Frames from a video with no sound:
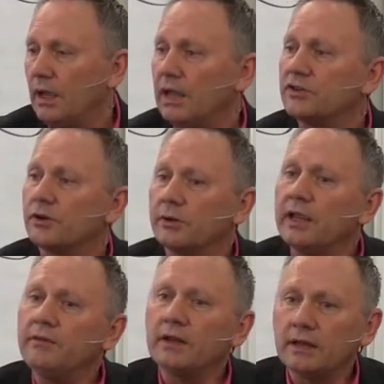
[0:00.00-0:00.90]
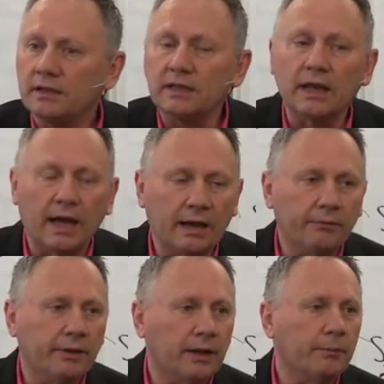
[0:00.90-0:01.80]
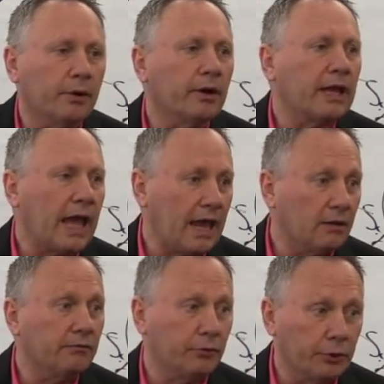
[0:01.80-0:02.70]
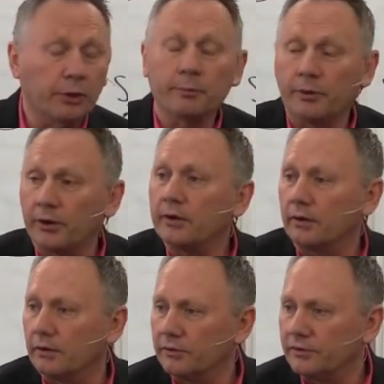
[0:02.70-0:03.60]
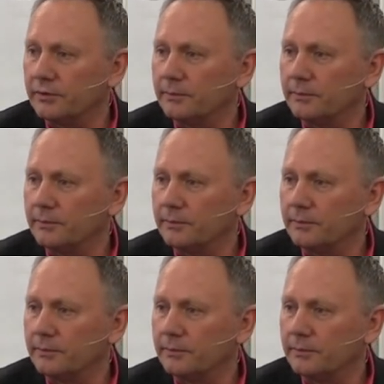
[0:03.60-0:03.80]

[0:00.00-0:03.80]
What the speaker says: And so even tonight, when I burn a candle for your partners,